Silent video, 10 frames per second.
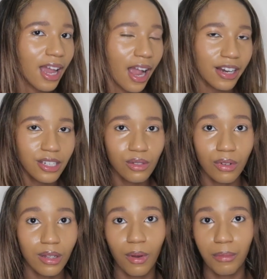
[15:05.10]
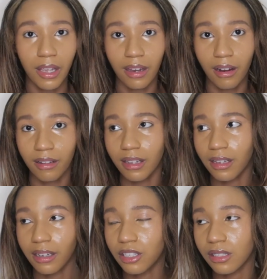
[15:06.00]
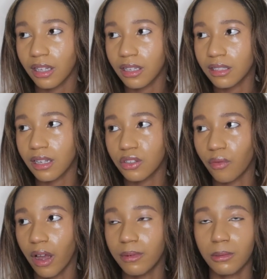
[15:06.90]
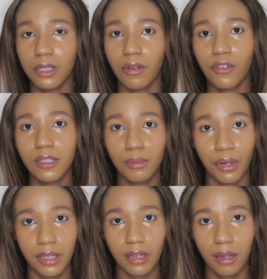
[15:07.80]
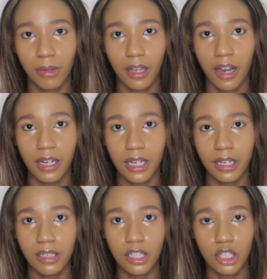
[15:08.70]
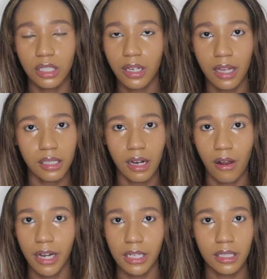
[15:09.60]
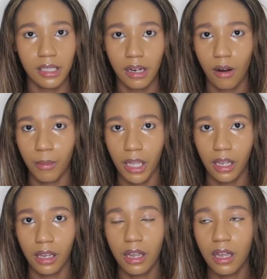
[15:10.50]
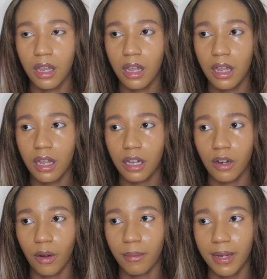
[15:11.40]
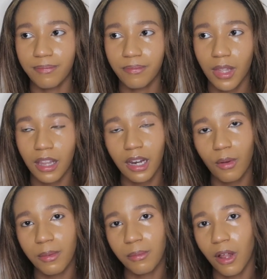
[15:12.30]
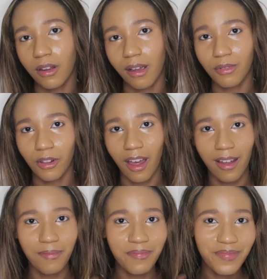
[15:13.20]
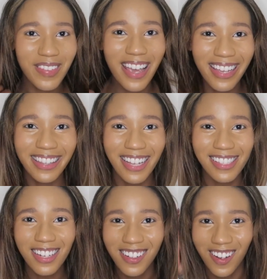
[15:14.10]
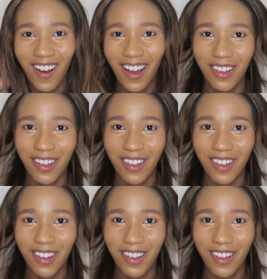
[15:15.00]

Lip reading: I just really want pink hair. Like, I just think it's such a vibe, especially for springtime. Like, I need to just test it out. I need to see it on me, you know what I mean? And then I want to be blonde after that. That's a lot.